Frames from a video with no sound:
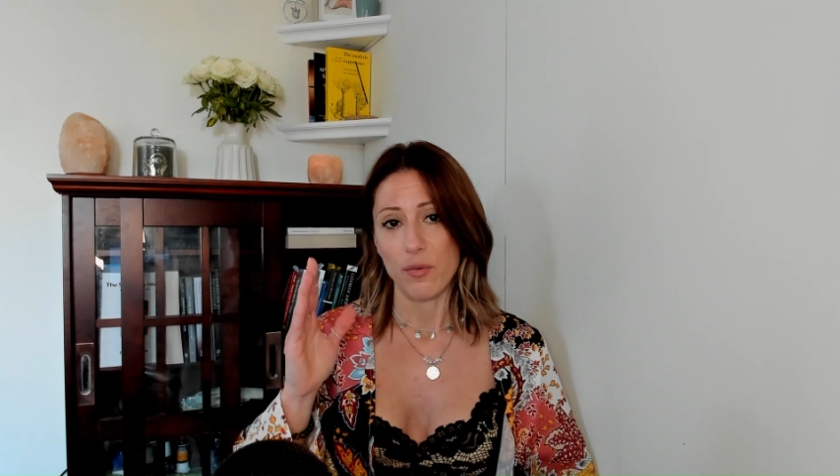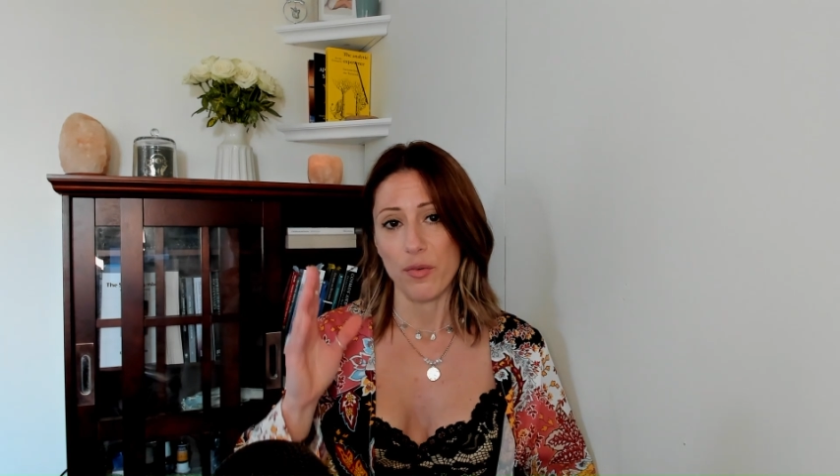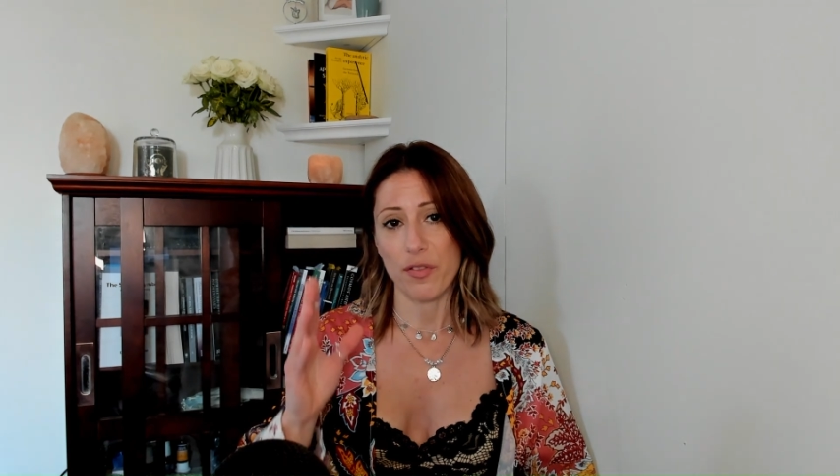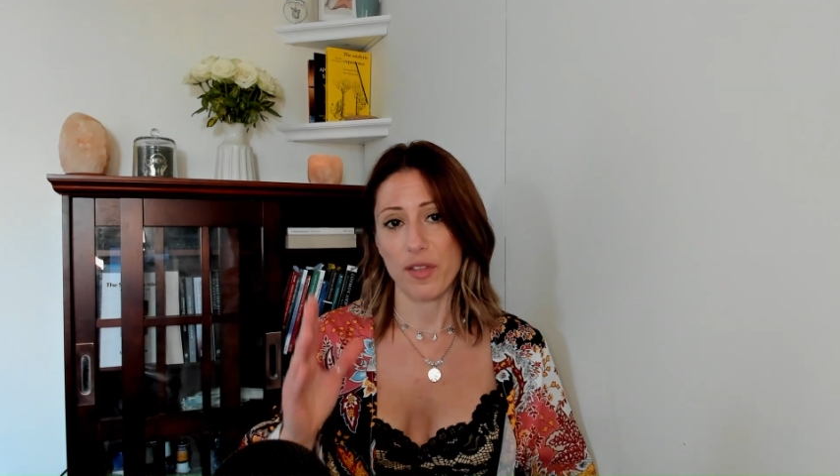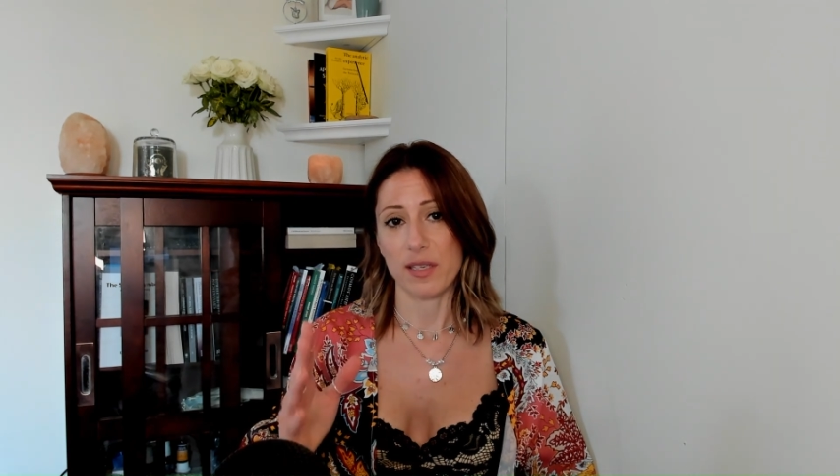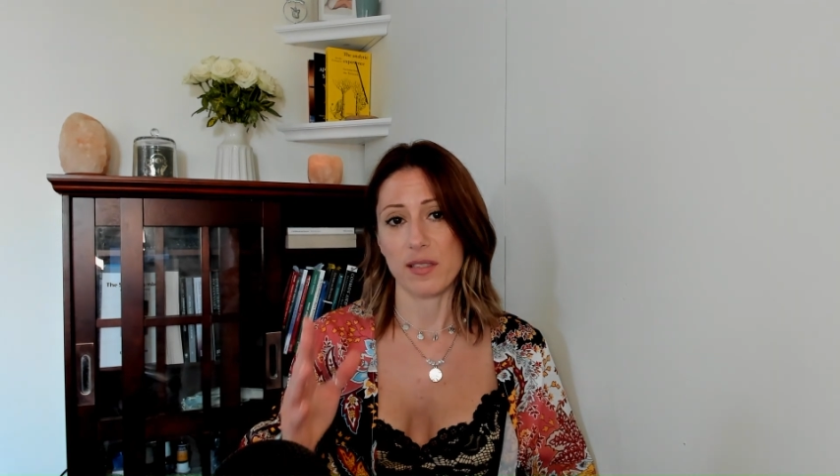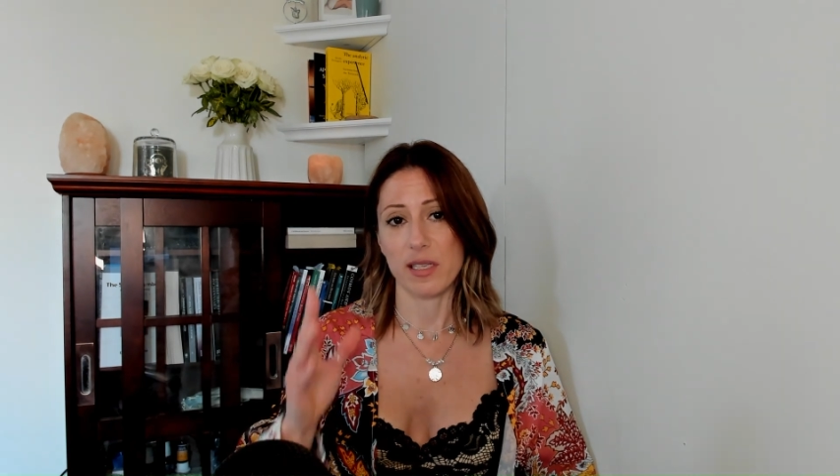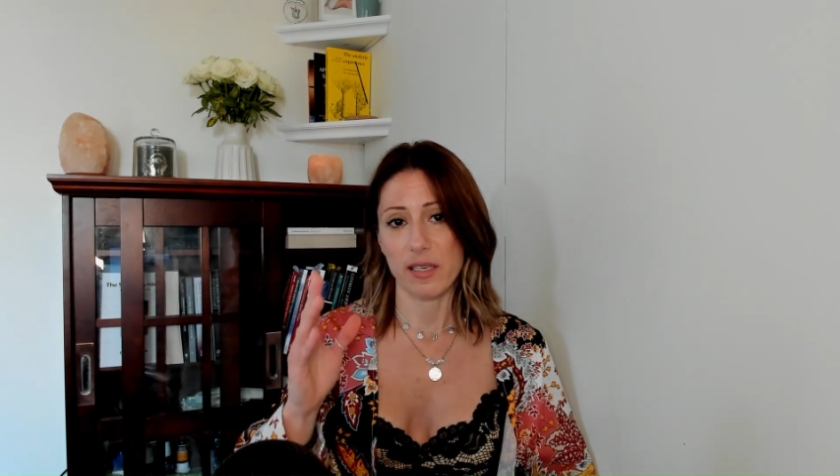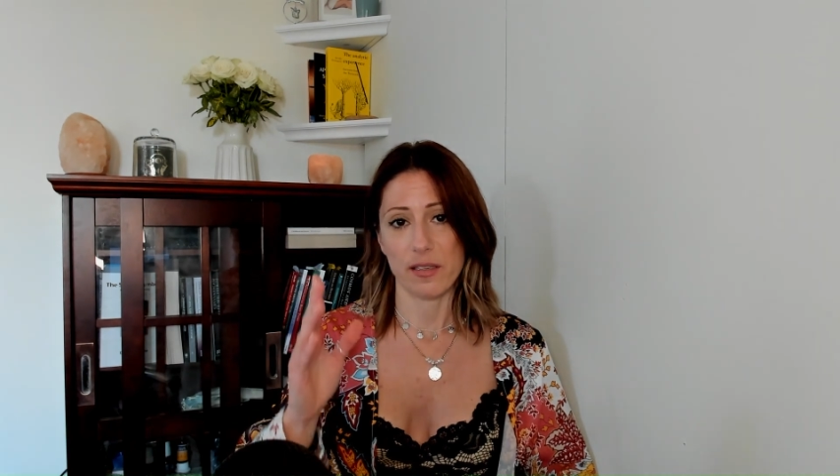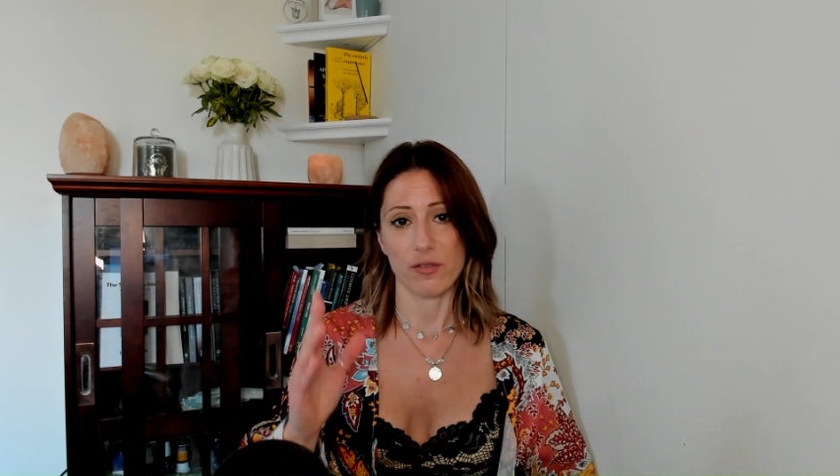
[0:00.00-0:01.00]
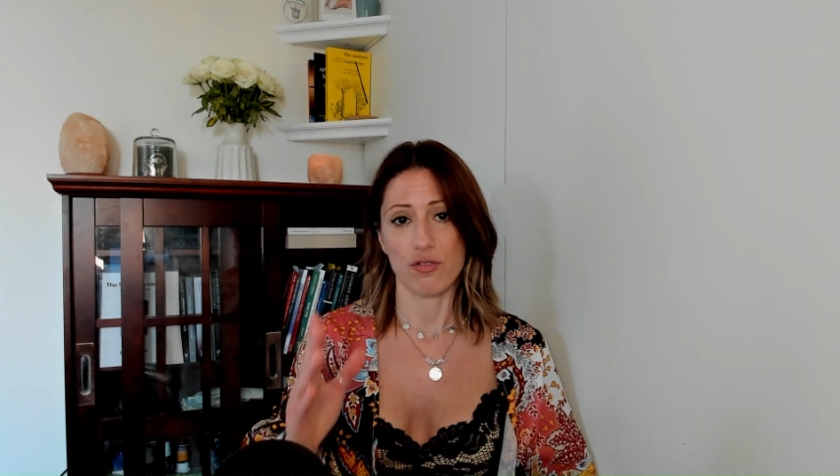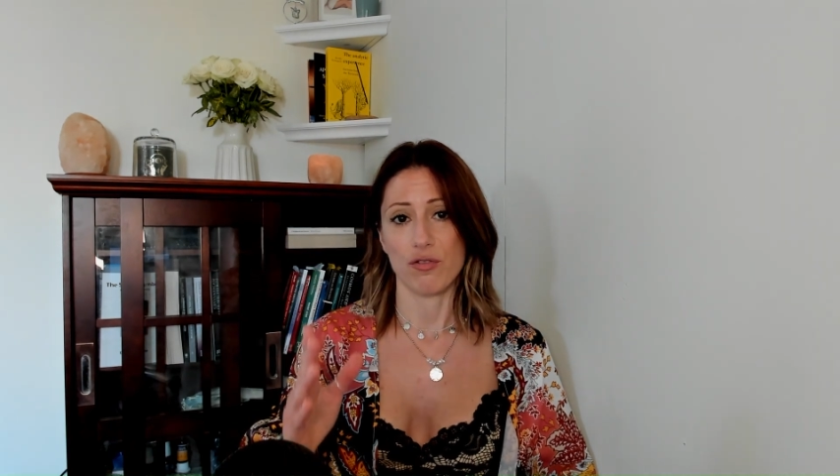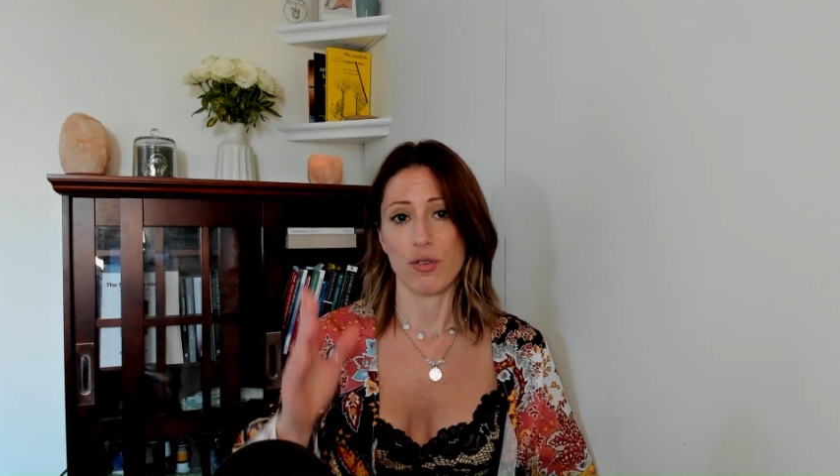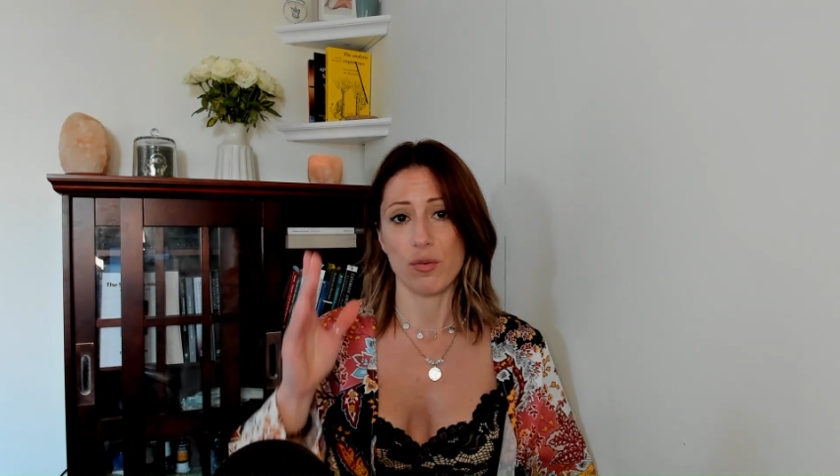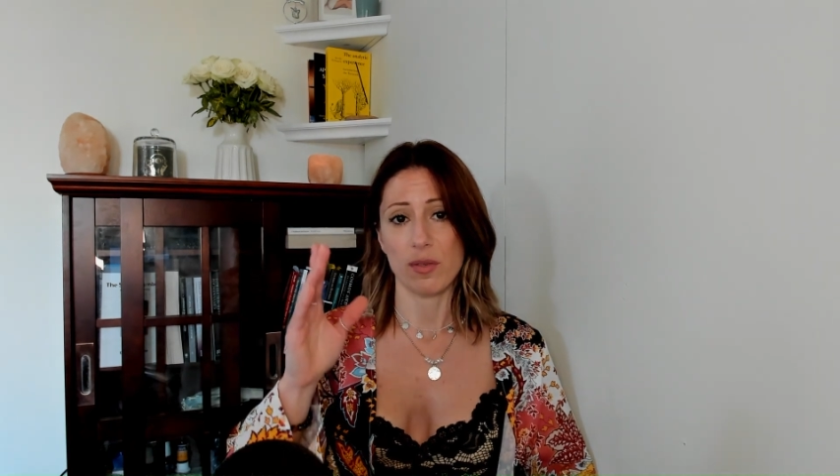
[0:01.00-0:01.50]
authentic
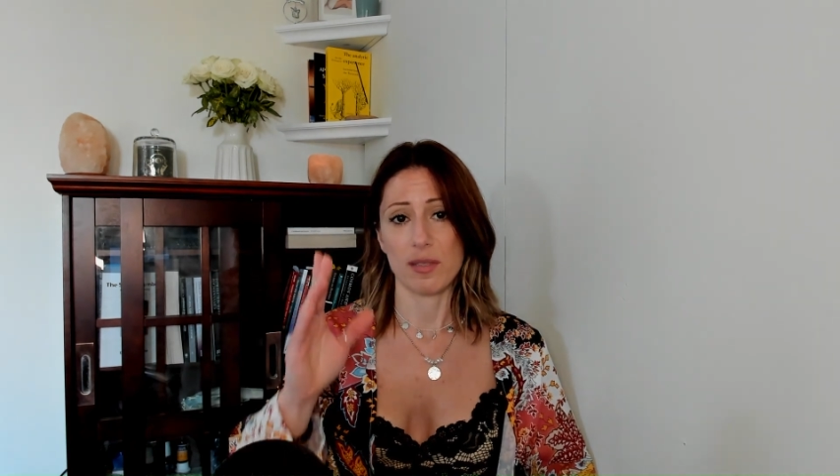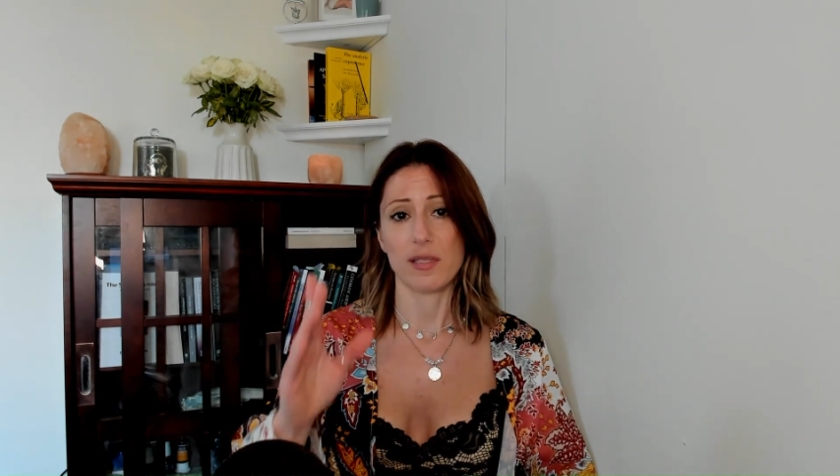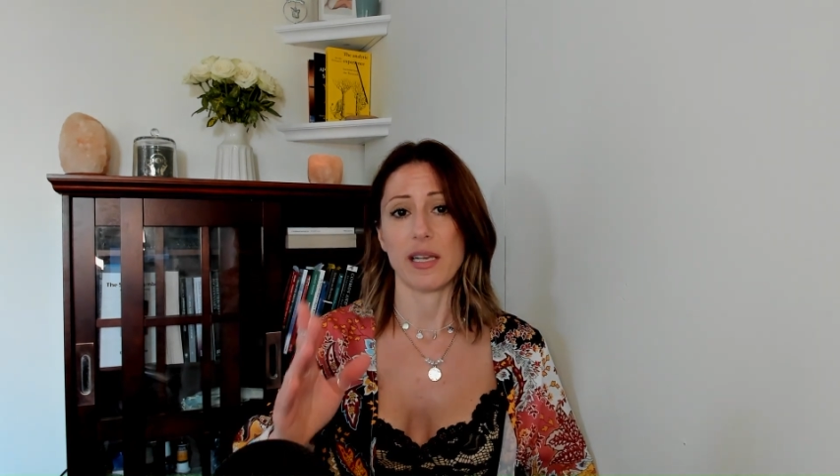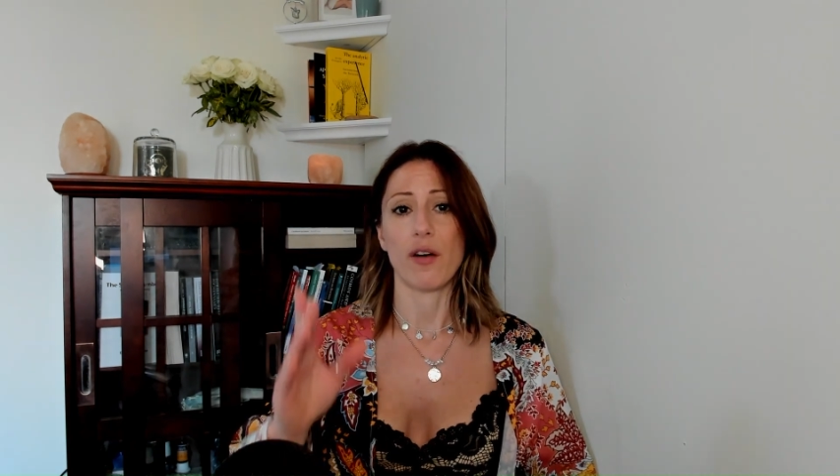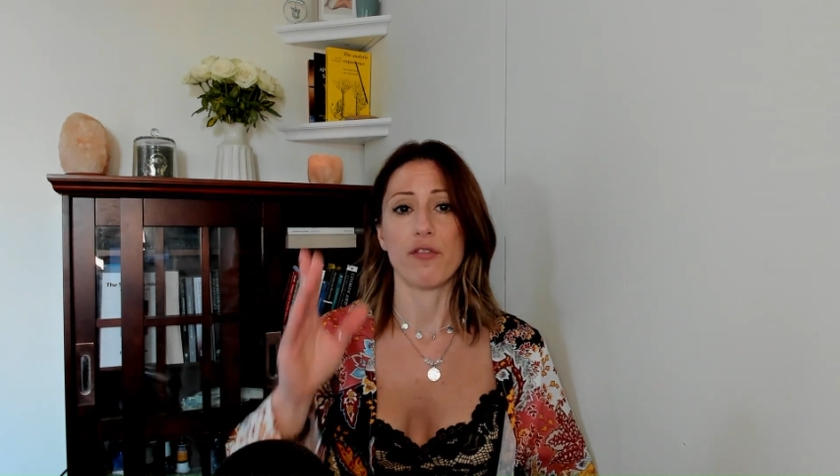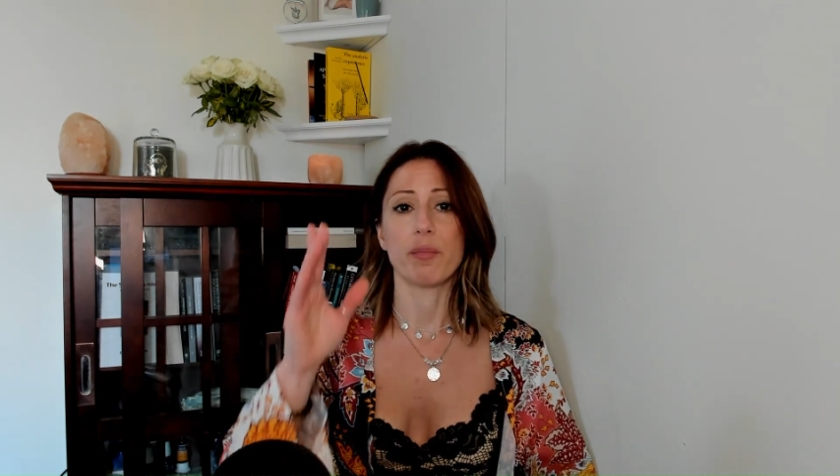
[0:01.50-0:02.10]
true self,